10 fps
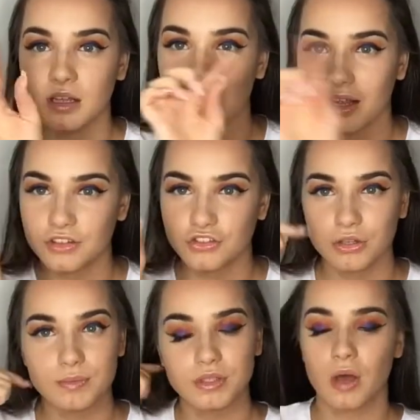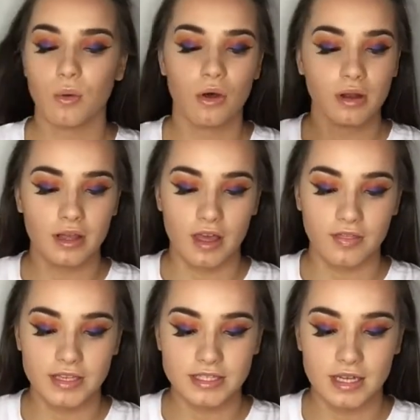like strip to go on. Yeah,
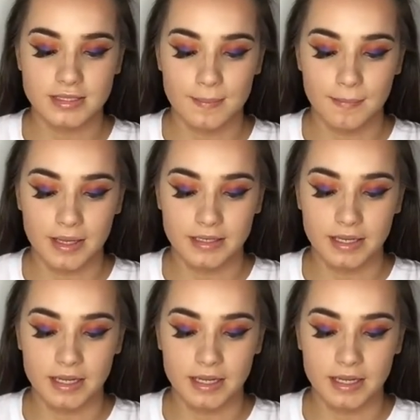these are nice and bendy.